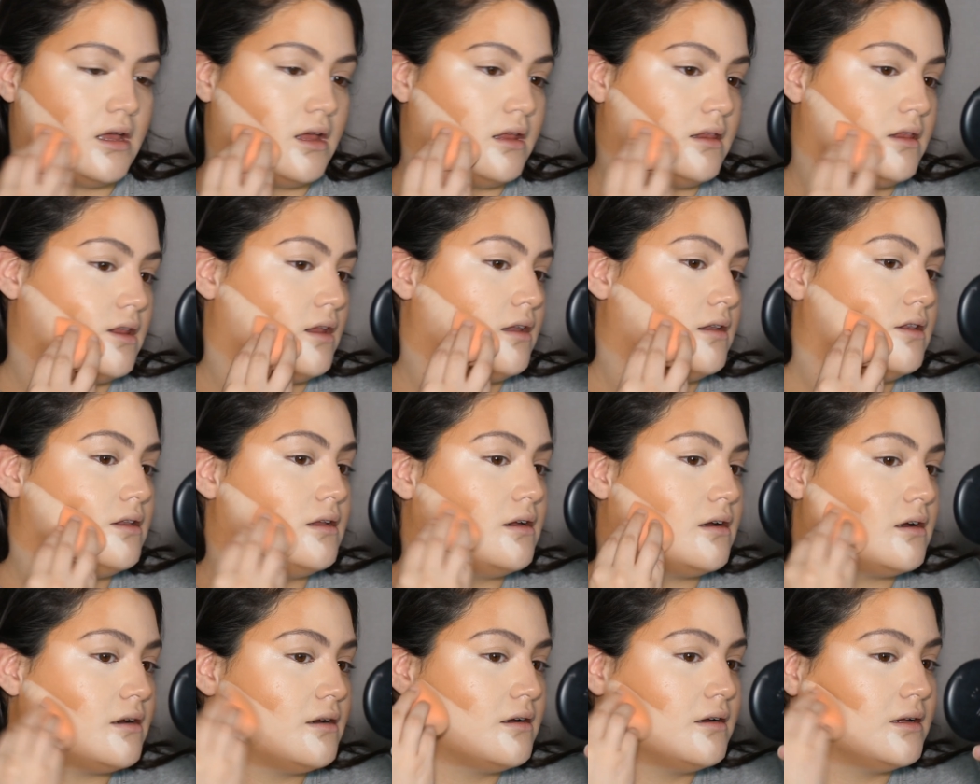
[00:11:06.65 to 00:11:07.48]
And then
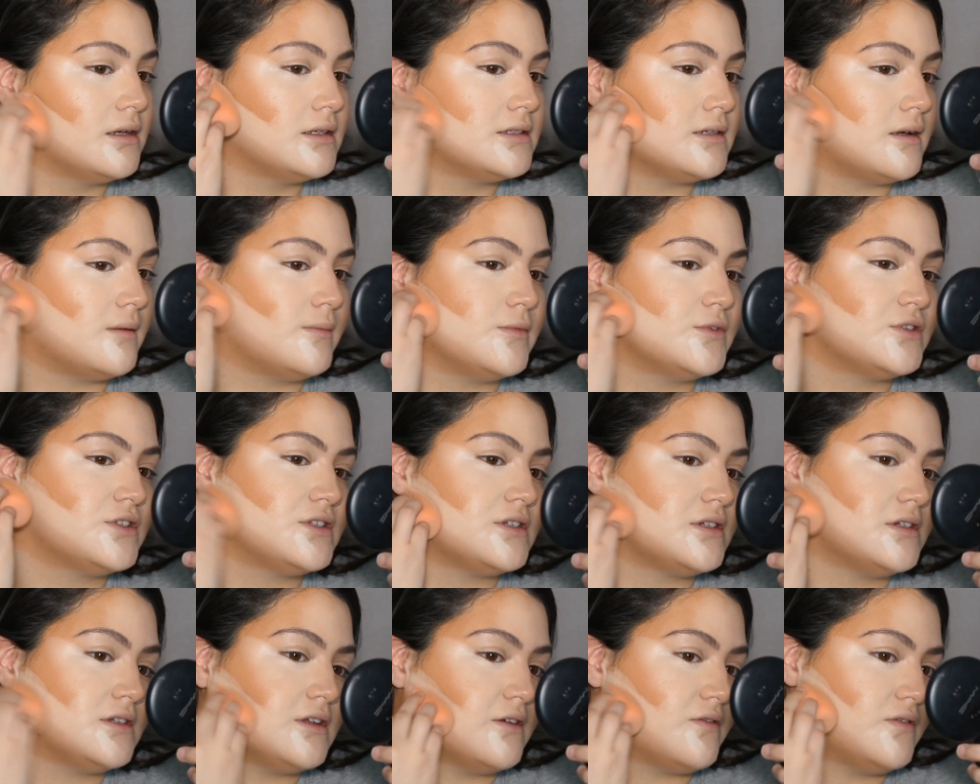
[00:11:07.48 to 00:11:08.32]
there is
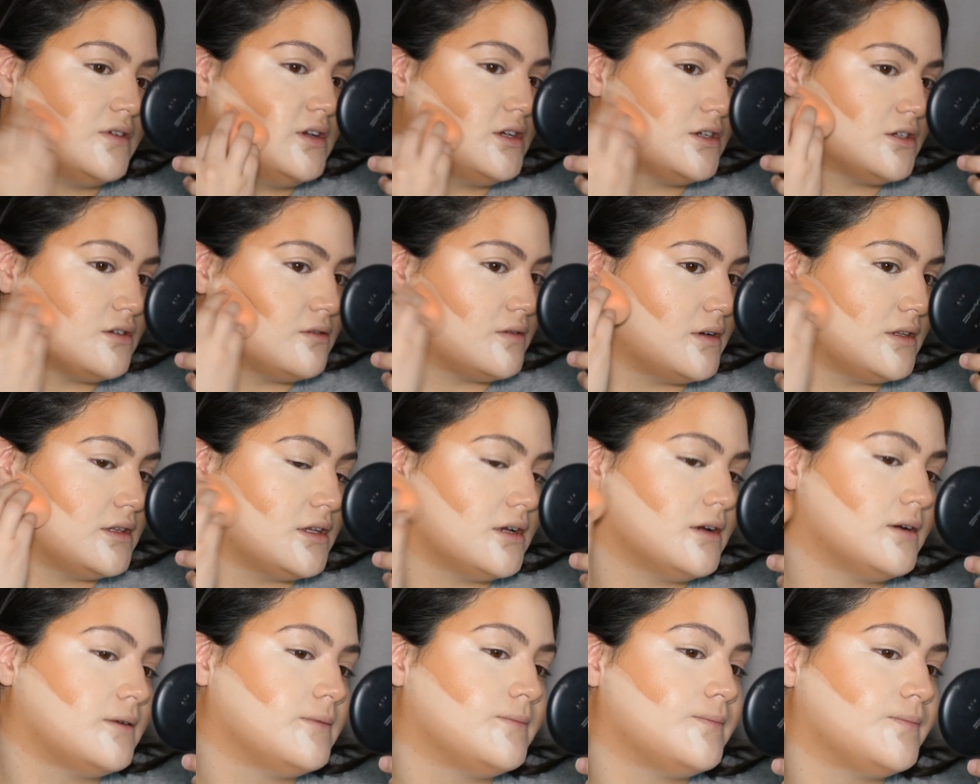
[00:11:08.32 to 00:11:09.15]
almost a definition right
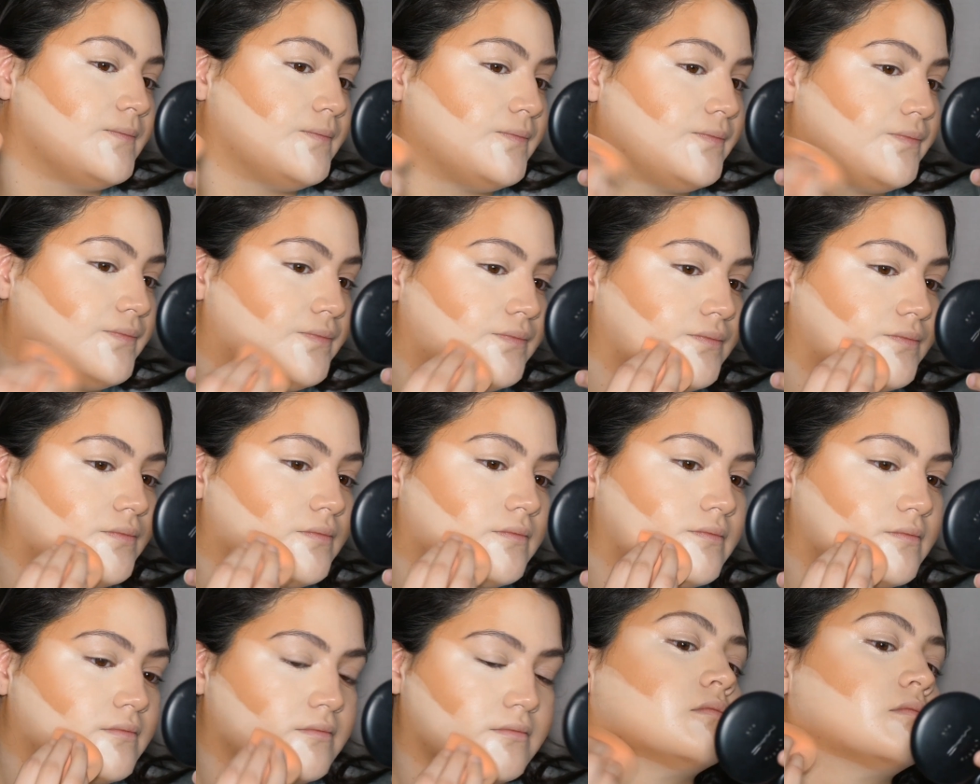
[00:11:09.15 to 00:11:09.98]
there.
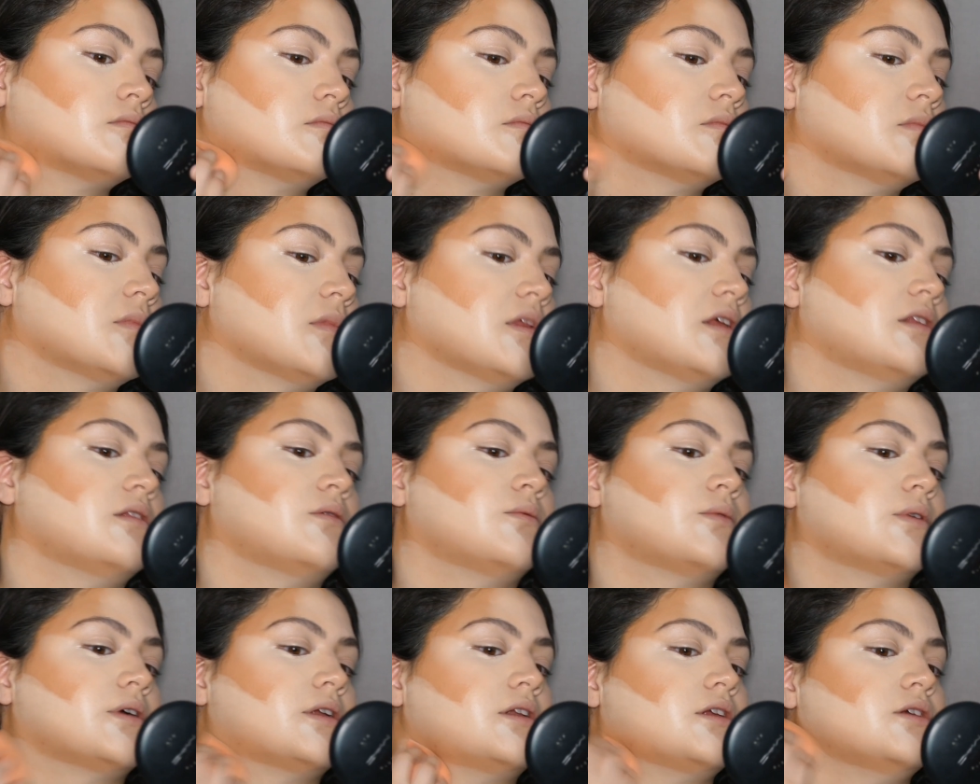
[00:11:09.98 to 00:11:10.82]
And
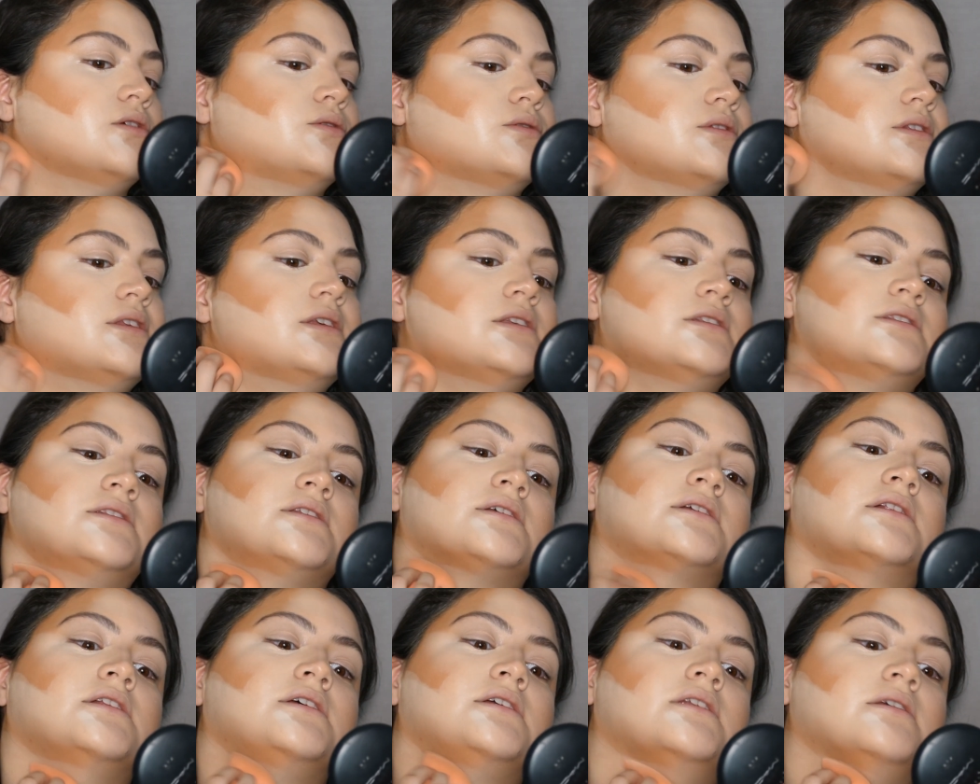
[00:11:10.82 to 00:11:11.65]
I'm going to use this
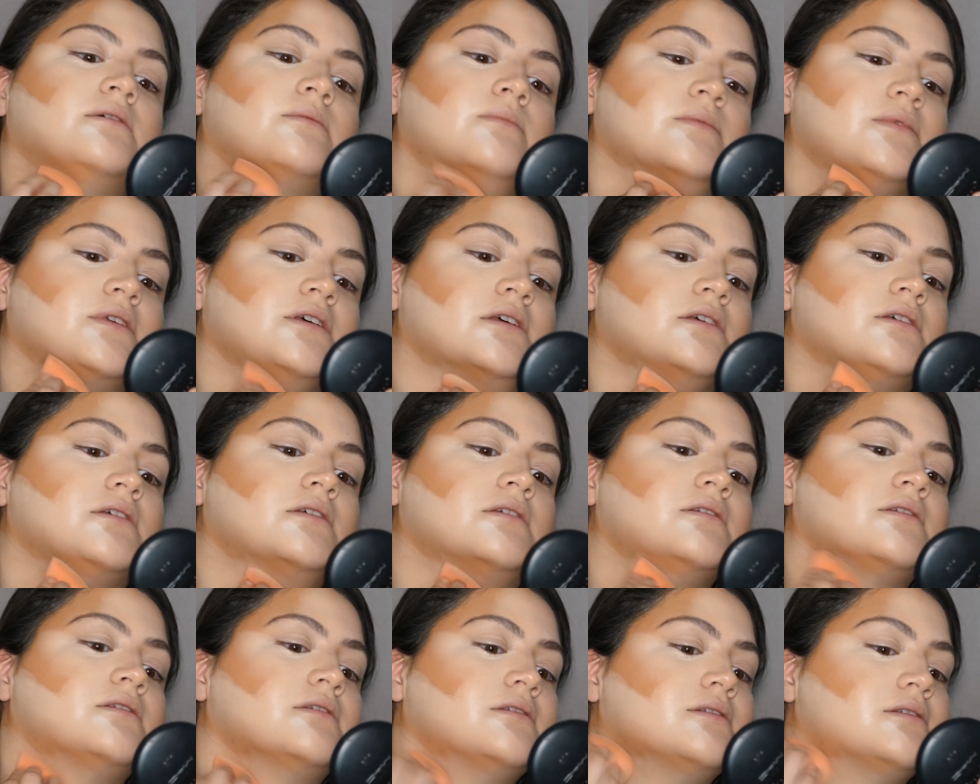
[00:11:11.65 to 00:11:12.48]
to clean up
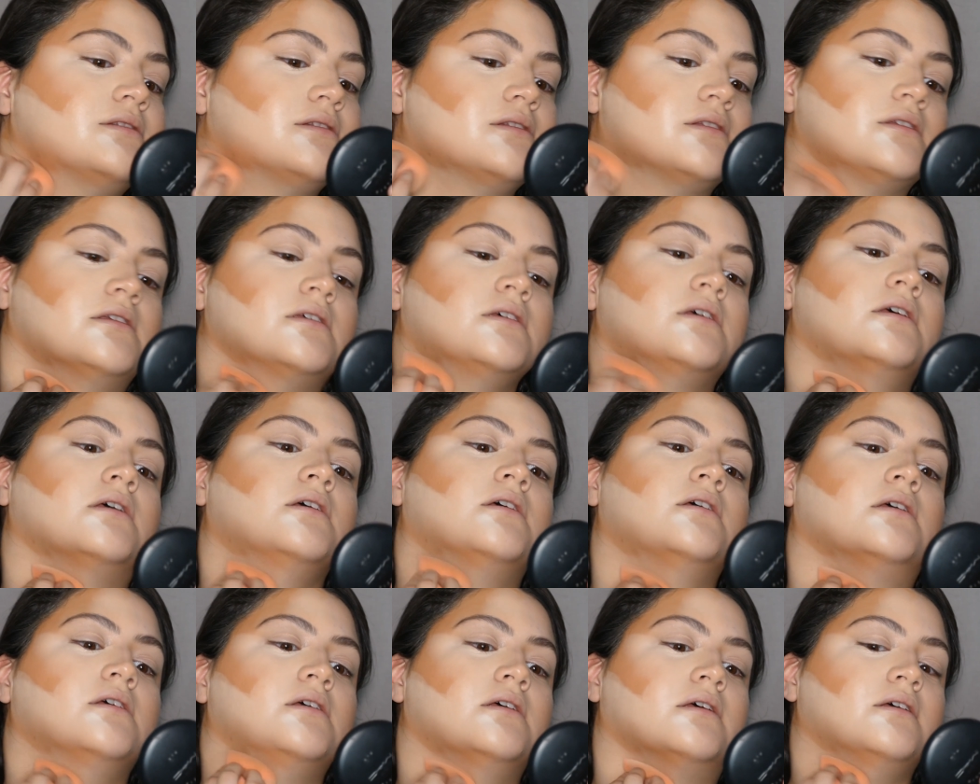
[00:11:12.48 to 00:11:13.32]
the
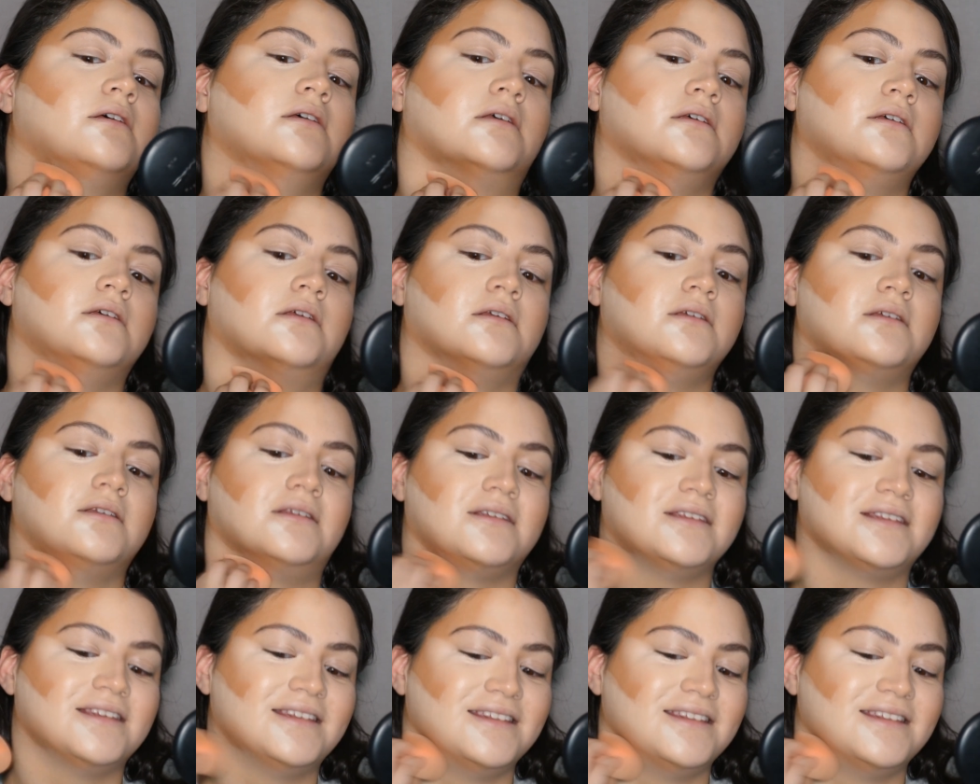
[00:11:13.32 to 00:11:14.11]
hair.